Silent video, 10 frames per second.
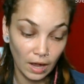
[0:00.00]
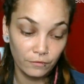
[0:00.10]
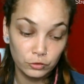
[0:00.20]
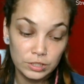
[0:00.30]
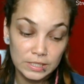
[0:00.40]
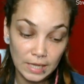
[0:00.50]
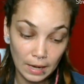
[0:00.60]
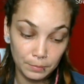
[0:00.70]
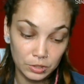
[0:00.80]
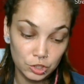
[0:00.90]
After
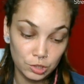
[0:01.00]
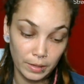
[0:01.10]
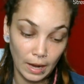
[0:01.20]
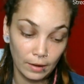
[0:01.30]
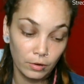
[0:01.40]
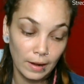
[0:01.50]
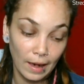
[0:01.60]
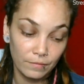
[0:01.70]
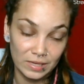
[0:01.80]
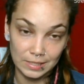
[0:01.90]
escaping, she began her
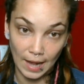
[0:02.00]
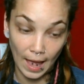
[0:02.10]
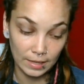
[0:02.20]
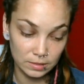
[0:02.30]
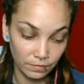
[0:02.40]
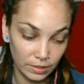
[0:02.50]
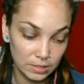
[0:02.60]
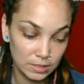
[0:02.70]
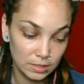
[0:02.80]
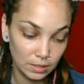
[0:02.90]
life as an
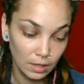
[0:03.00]
activist.